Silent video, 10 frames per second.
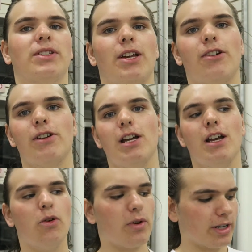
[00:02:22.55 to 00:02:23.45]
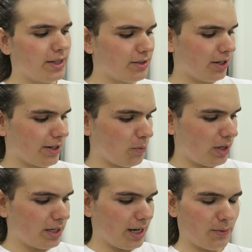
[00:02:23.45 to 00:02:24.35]
So we're gonna get the Target
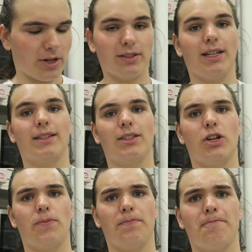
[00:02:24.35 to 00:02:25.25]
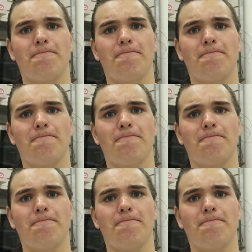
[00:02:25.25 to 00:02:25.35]
one and we're gonna take this home.